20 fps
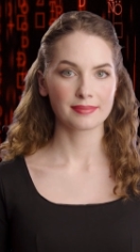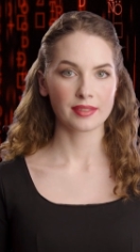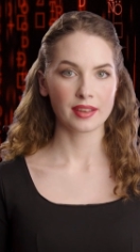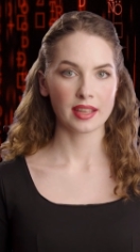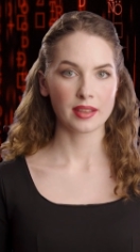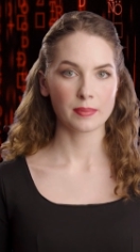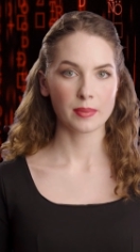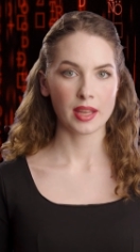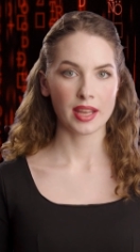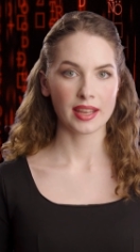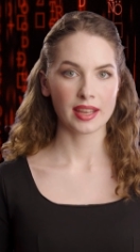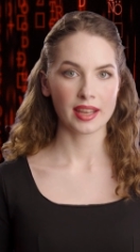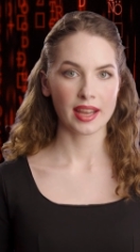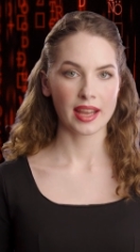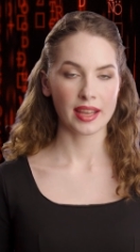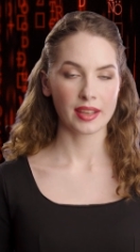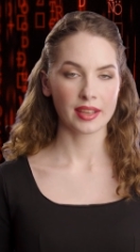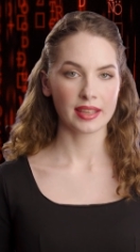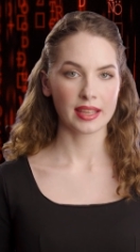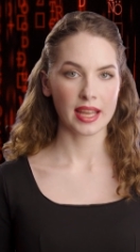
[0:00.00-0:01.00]
Supply
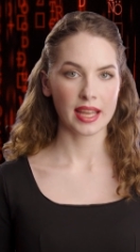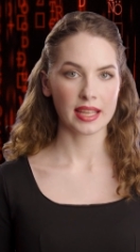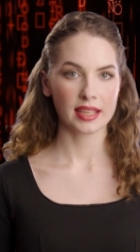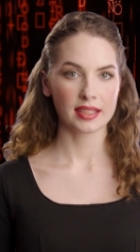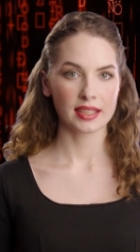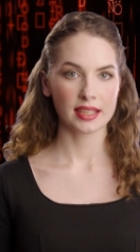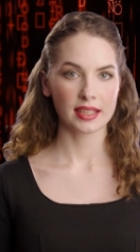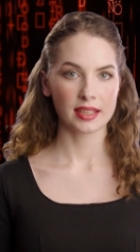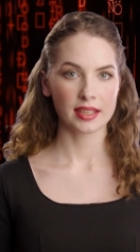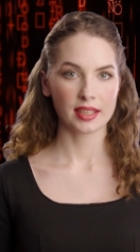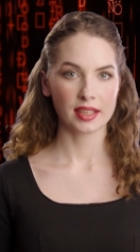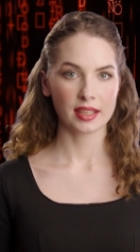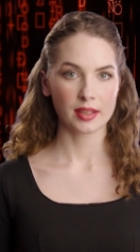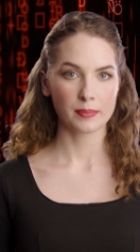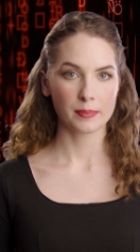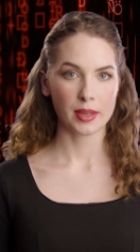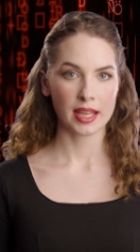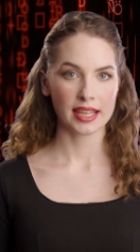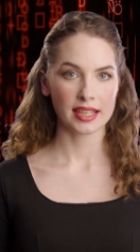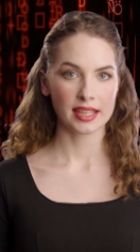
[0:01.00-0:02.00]
chain attacks.
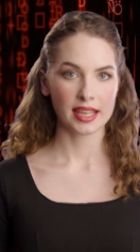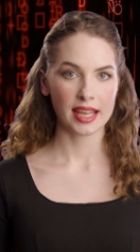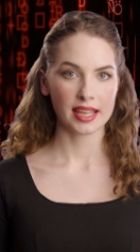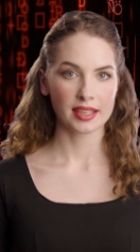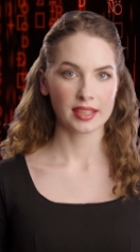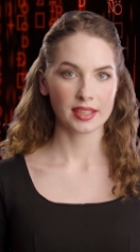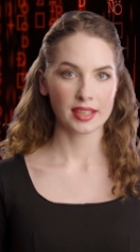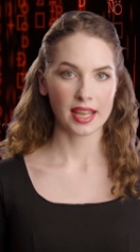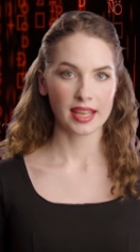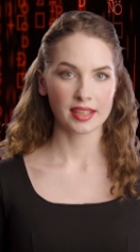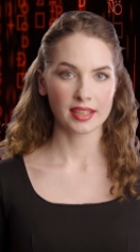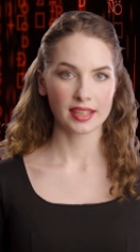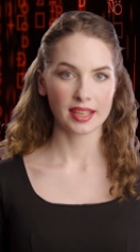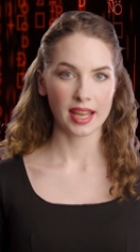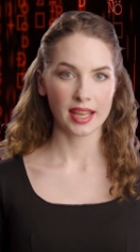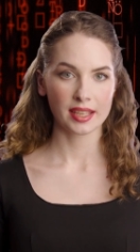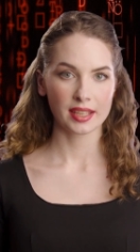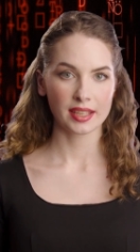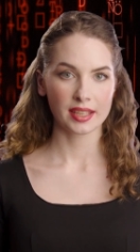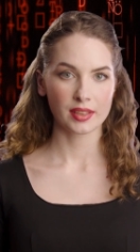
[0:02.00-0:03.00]
Supply chain attacks
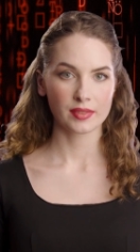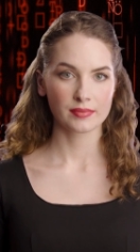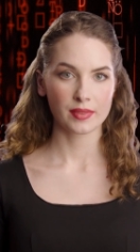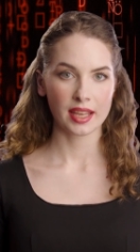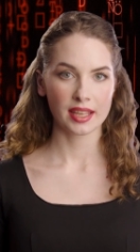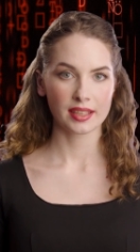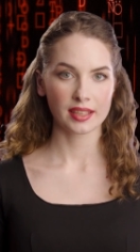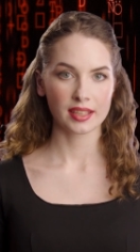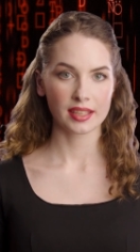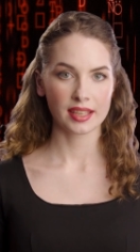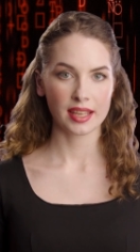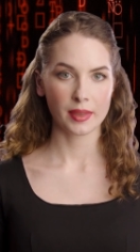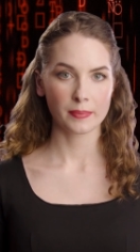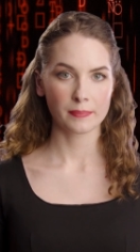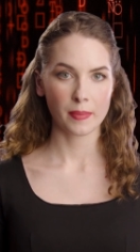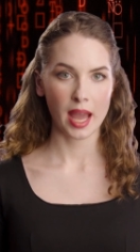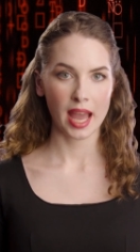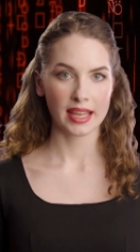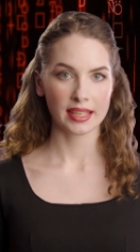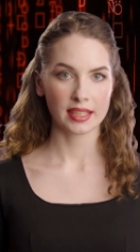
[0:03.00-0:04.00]
target the vendors and
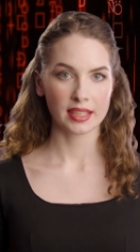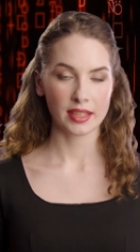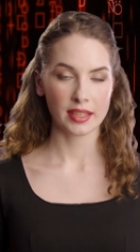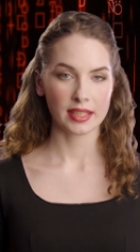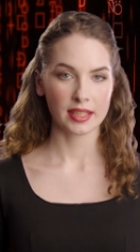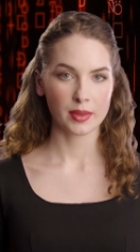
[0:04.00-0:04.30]
partners